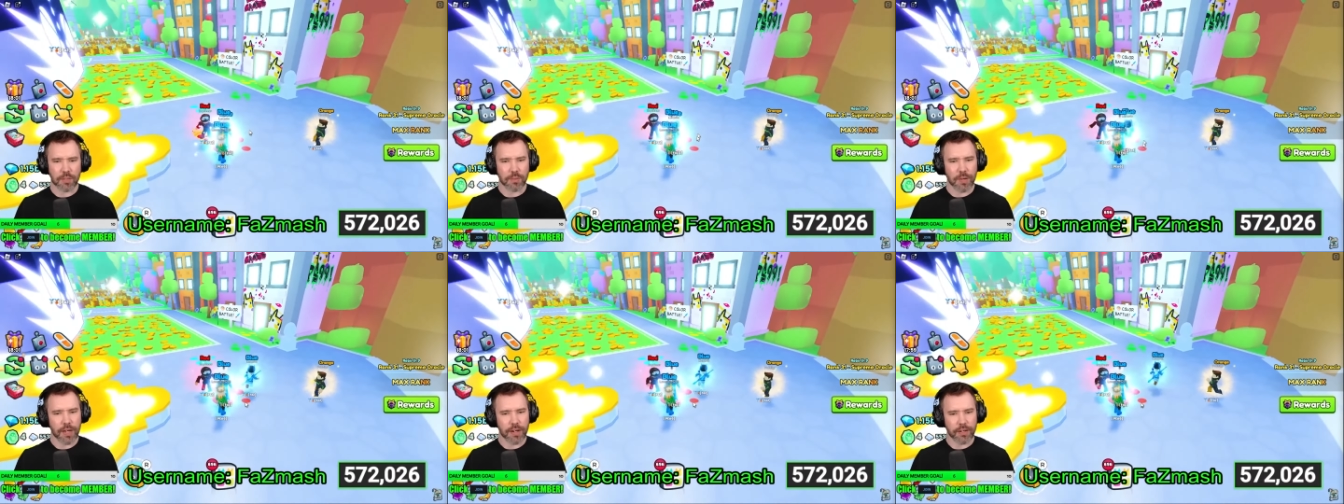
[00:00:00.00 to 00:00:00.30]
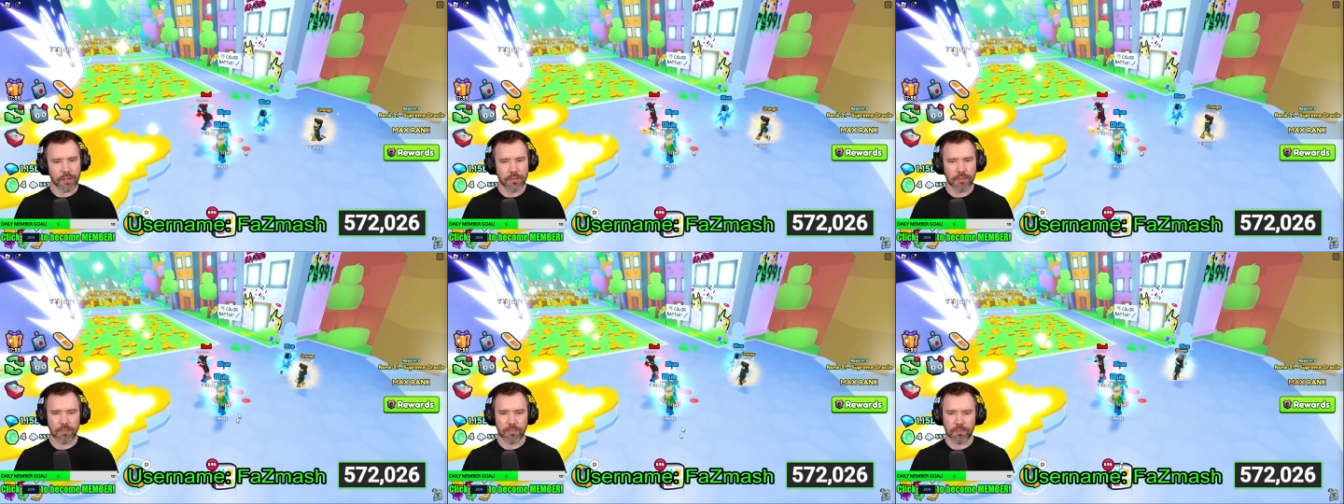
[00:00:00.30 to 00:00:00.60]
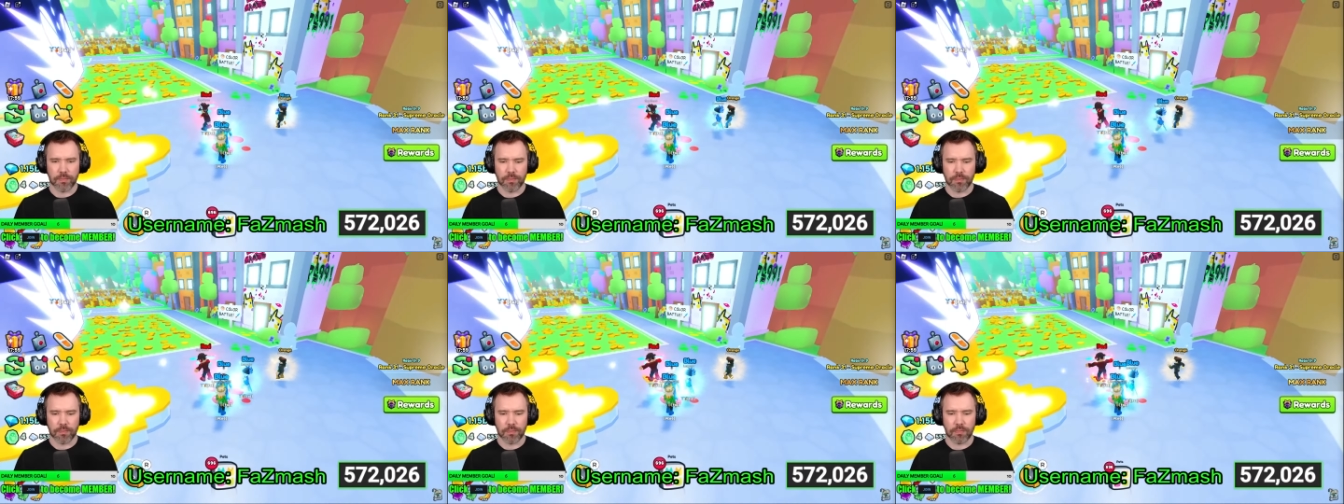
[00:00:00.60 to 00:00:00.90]
splatter?
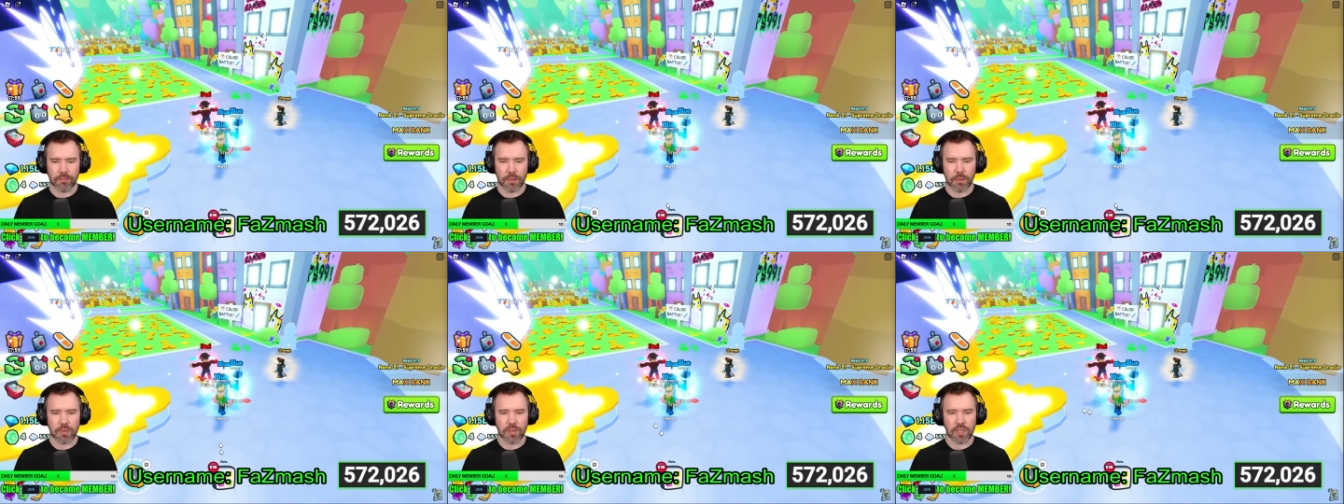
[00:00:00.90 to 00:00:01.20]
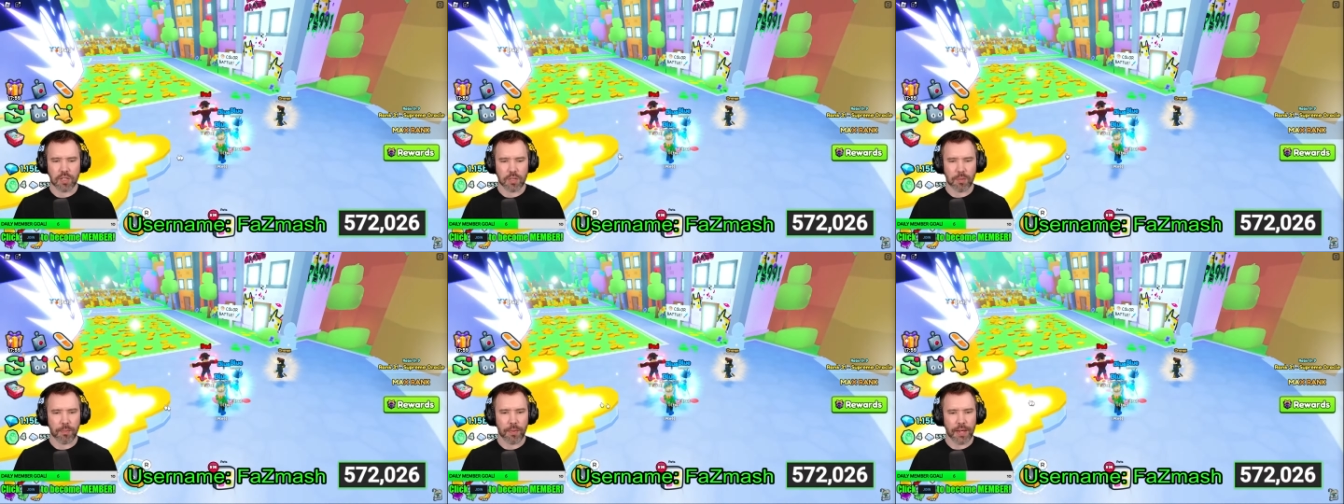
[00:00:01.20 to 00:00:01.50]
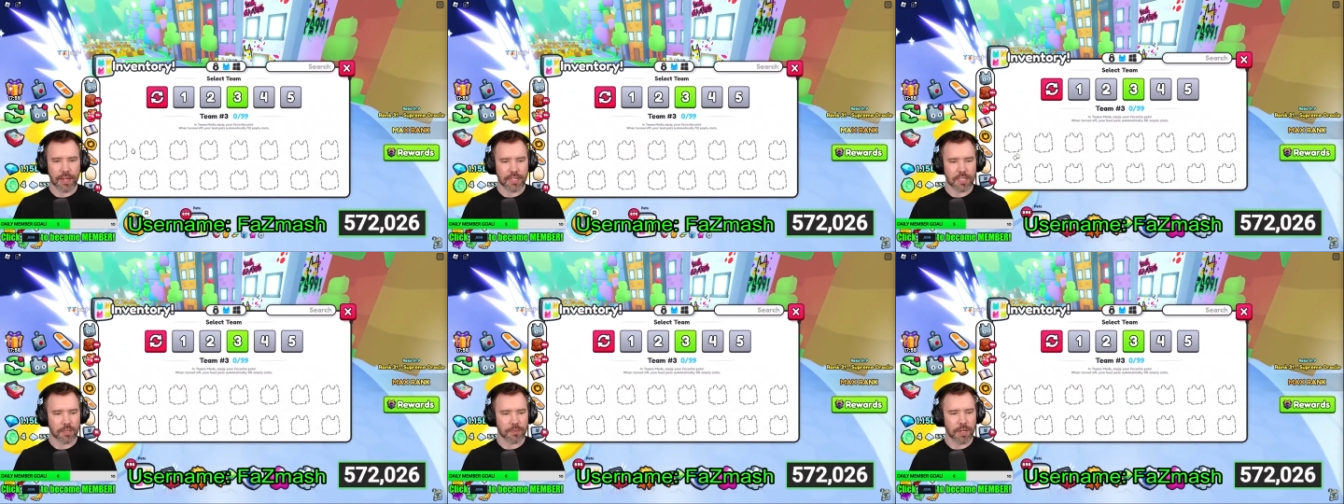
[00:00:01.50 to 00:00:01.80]
Maybe it's just a
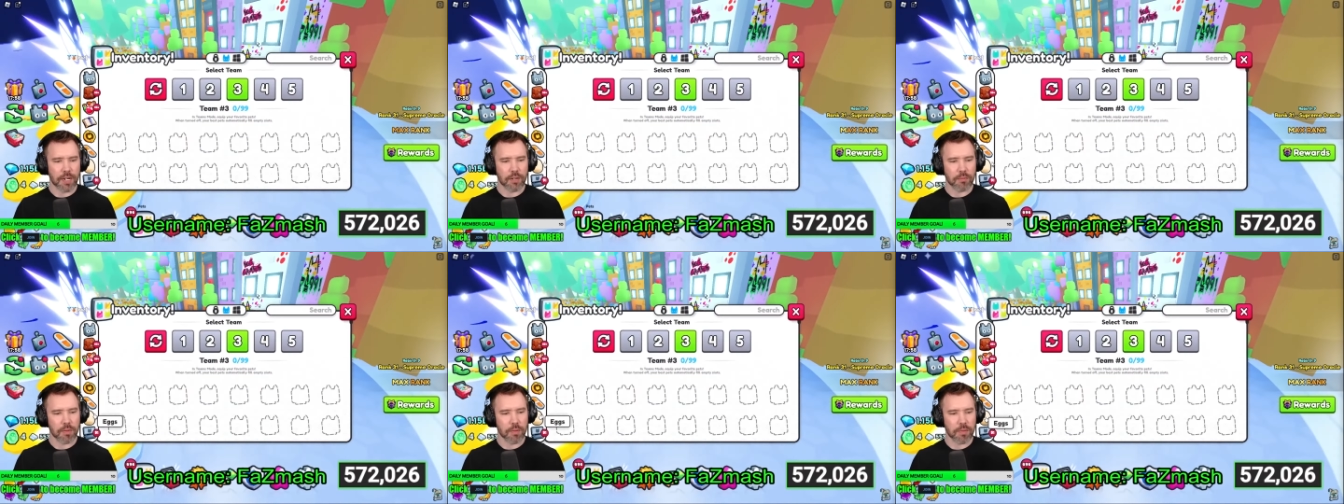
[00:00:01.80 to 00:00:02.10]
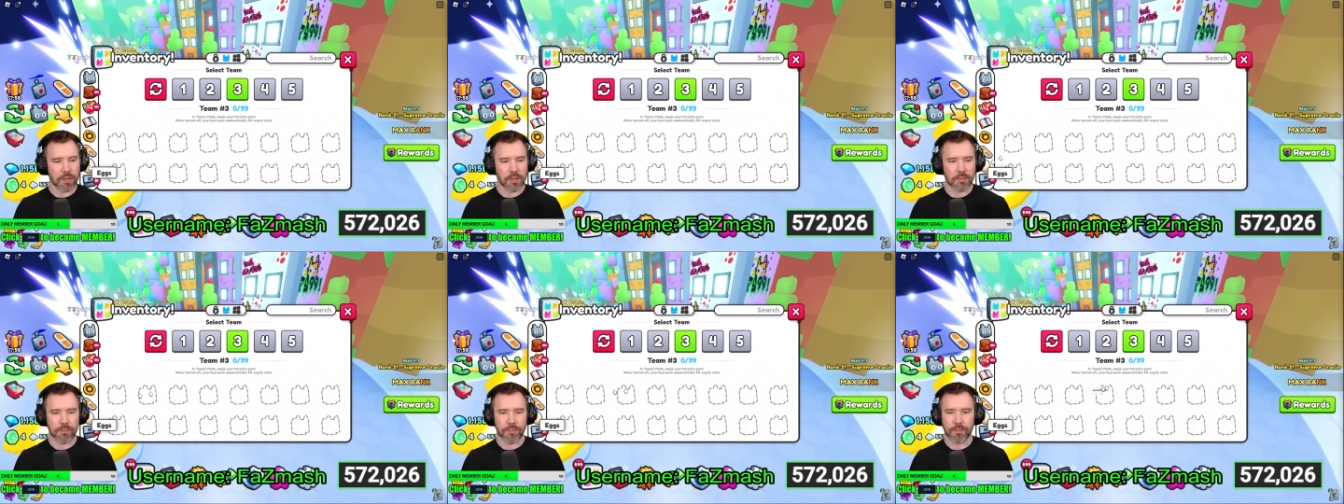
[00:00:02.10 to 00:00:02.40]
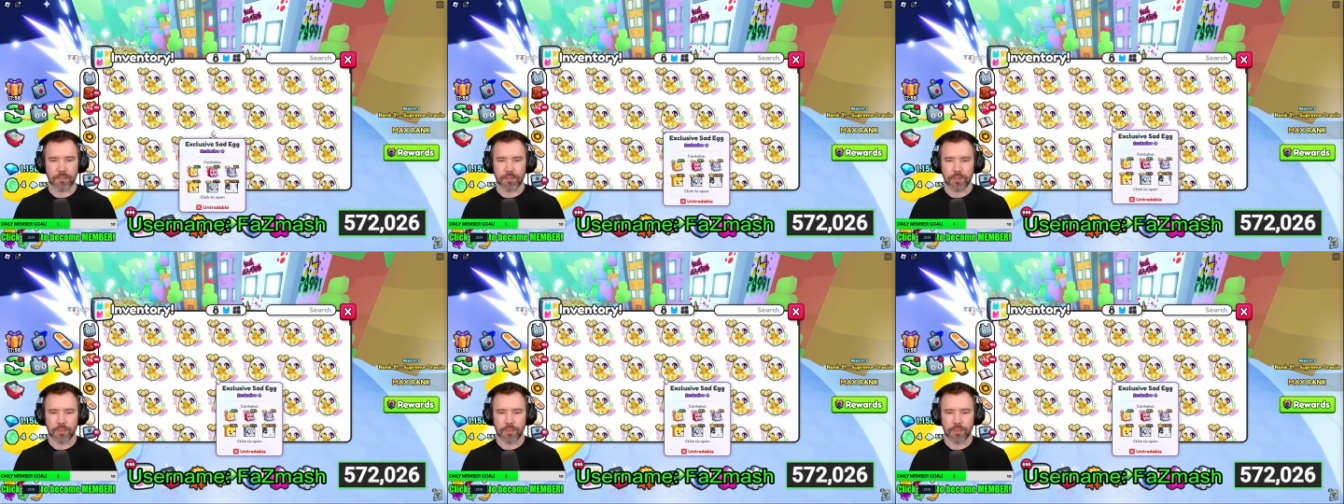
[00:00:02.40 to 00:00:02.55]
paint splatter, maybe.